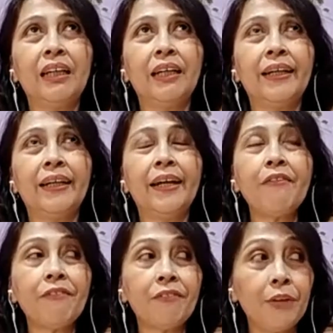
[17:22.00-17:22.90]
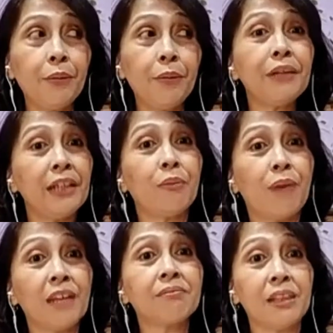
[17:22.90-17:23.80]
if you really
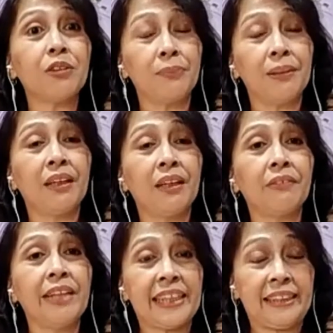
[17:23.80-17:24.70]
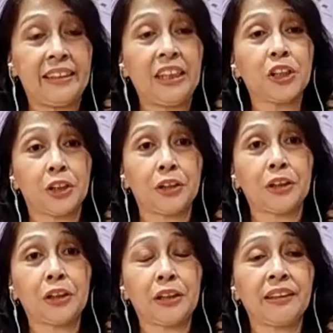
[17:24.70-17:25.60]
want me to be a Reiki
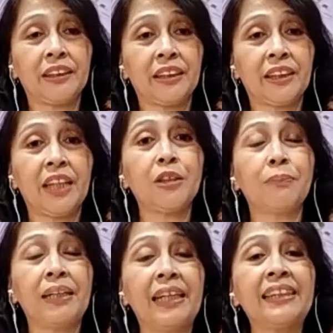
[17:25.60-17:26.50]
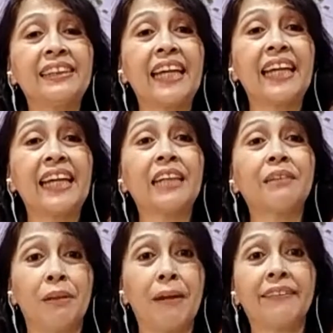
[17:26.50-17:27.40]
teacher, can you please send me
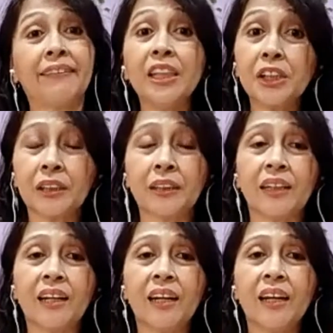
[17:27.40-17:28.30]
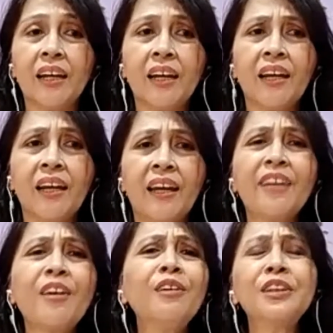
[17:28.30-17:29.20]
my teacher,
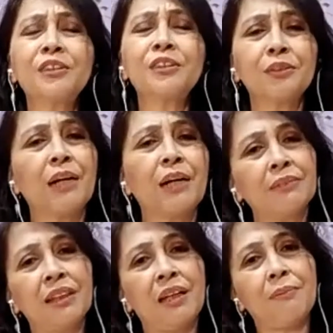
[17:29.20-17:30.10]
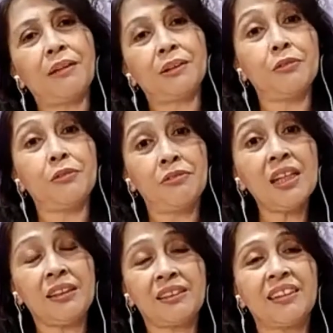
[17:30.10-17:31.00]
and also do something about the
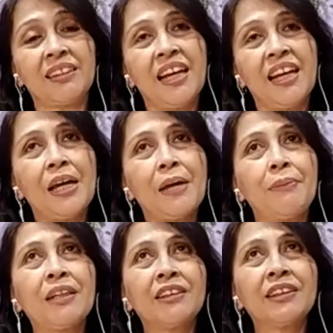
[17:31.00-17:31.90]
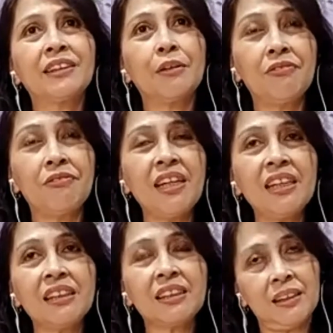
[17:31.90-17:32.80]
fees? Because the
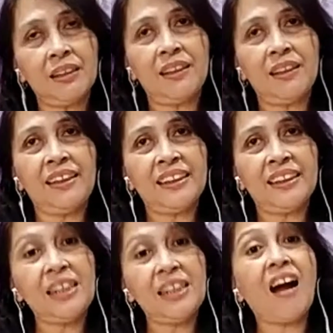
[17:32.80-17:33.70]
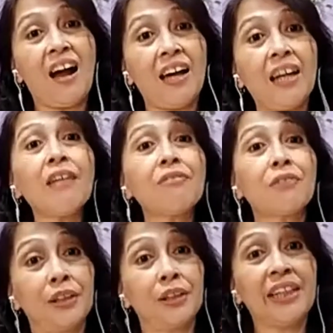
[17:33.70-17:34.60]
fees is really high for a
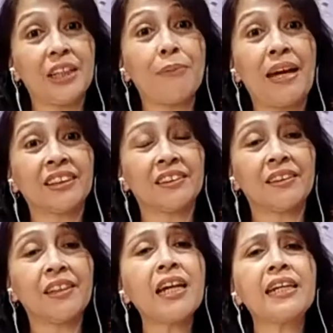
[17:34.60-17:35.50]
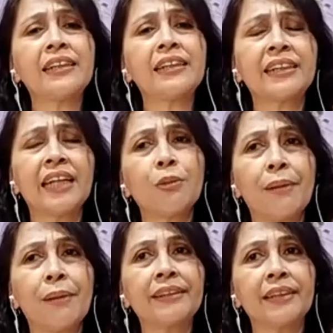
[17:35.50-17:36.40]
Reiki master. And I said to
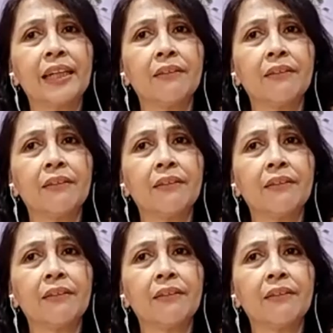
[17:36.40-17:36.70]
myself,